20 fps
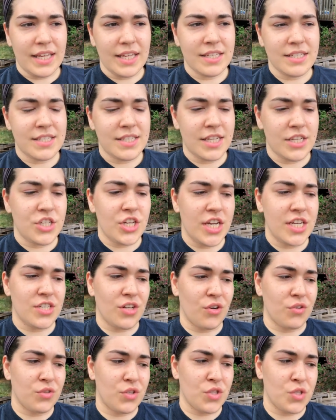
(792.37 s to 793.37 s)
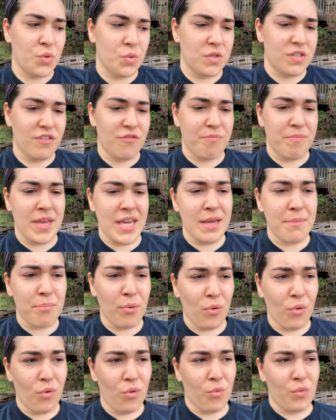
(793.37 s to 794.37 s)
E S T Js aren't the sorts of
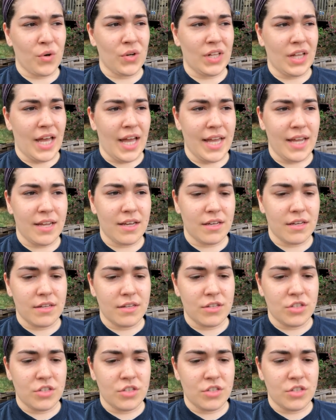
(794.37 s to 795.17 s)
people where like